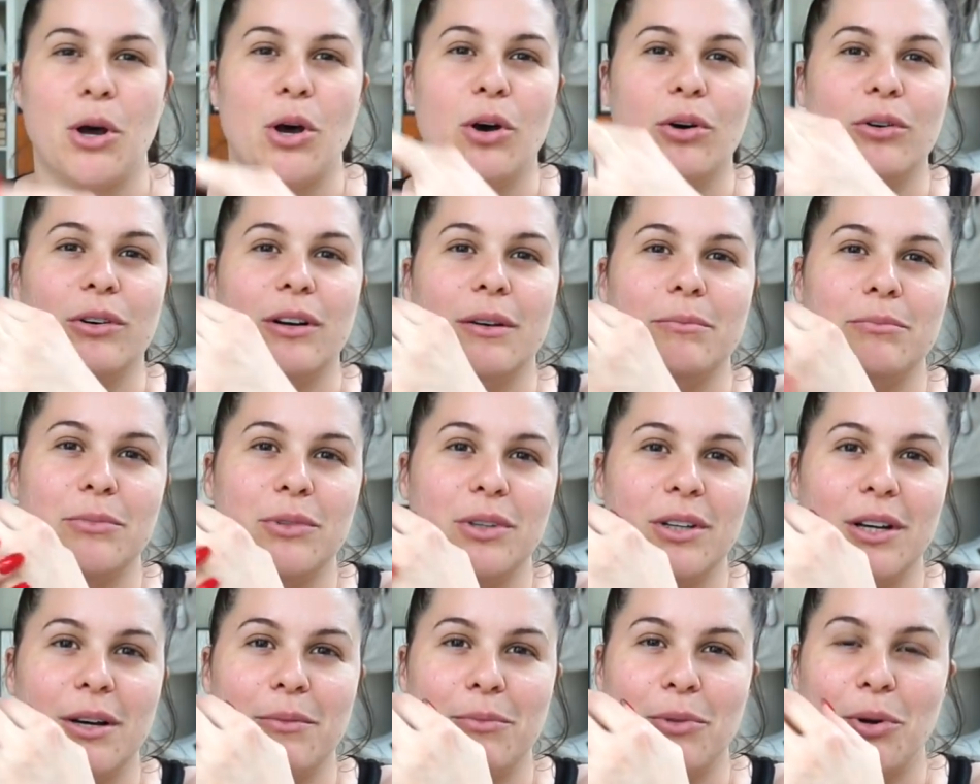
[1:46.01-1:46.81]
Oh,
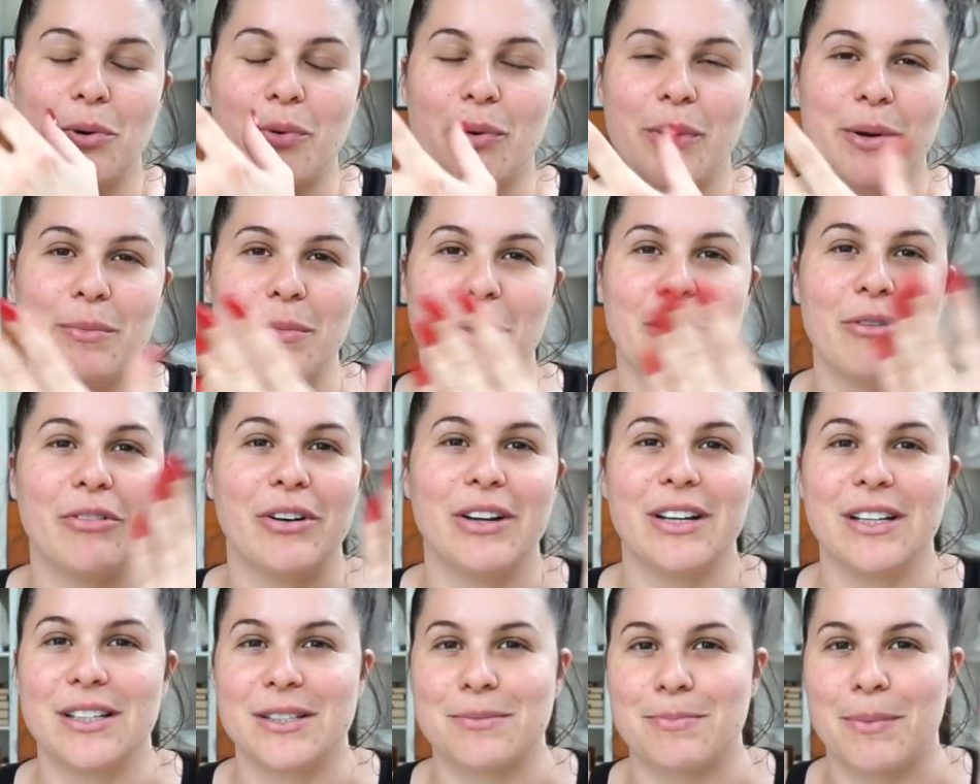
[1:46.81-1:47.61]
I'm not wearing my
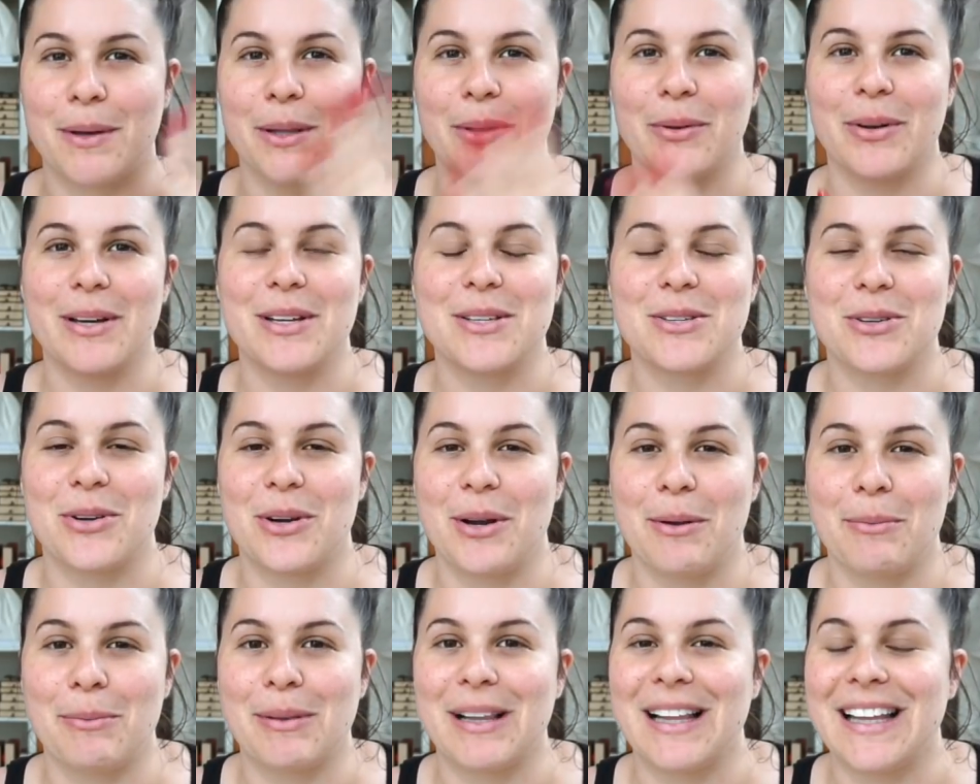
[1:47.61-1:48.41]
rings, by the way.
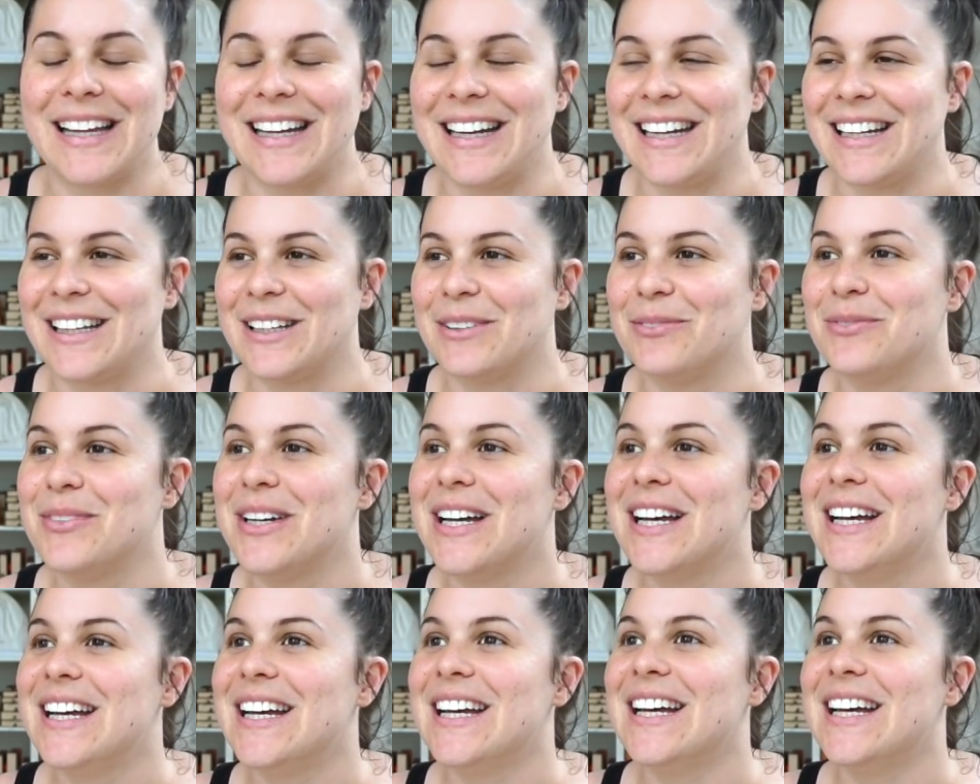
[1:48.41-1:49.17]
Sorry, I'm cleaning them.